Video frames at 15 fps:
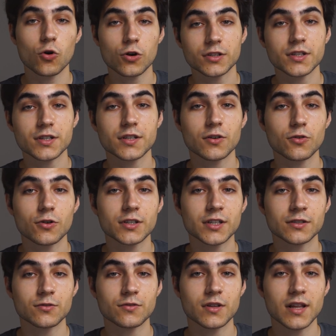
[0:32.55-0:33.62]
Ordered
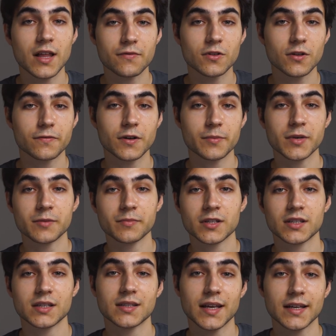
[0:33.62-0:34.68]
according to the level of
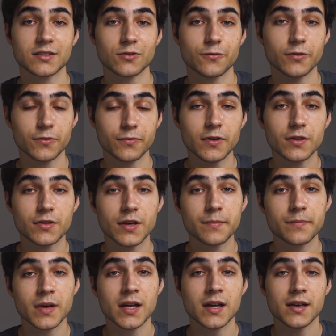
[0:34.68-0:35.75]
commitment it takes to fulfill
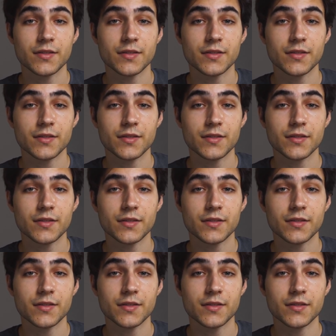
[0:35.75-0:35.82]
them,